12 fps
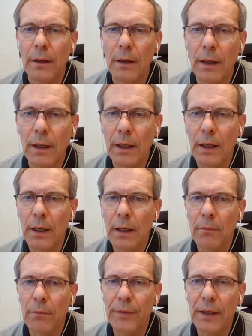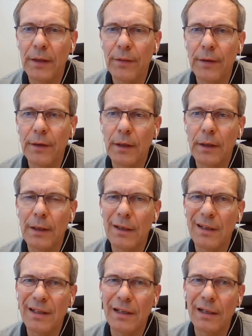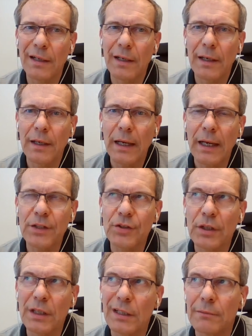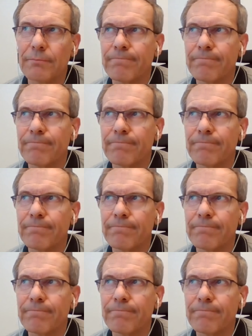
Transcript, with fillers: uh, then uh, actually